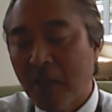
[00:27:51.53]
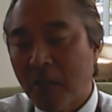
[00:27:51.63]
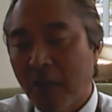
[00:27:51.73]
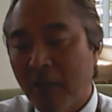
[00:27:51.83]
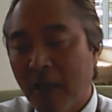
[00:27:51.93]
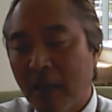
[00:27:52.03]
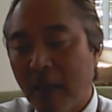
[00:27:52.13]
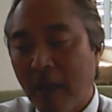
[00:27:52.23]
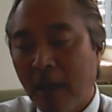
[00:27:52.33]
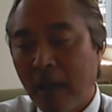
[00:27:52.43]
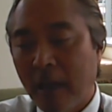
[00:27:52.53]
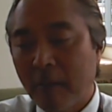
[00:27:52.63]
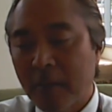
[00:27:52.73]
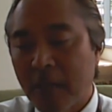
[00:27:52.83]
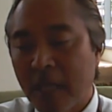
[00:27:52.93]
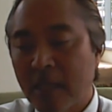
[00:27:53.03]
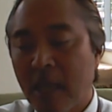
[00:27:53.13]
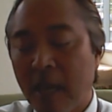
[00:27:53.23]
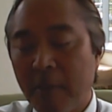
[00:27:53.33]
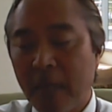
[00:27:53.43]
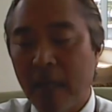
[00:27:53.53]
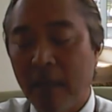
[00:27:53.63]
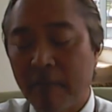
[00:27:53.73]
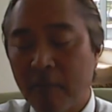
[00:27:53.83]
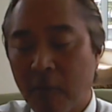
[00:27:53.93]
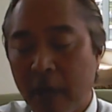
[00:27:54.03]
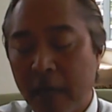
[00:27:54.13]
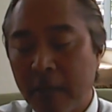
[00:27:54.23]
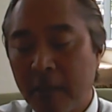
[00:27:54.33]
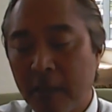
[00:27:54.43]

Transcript: So I think Shane's comment of trying